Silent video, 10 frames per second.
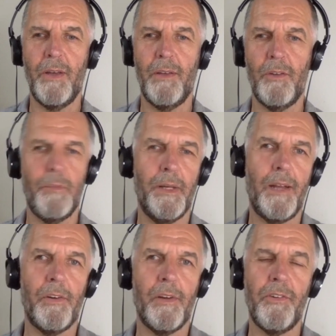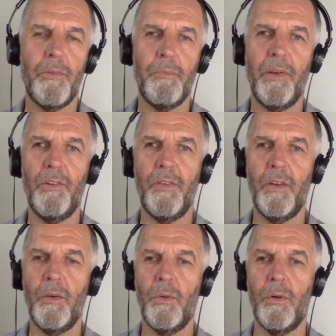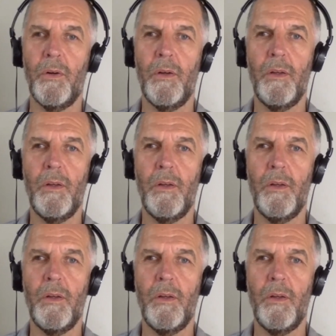Is there a big education piece for you, or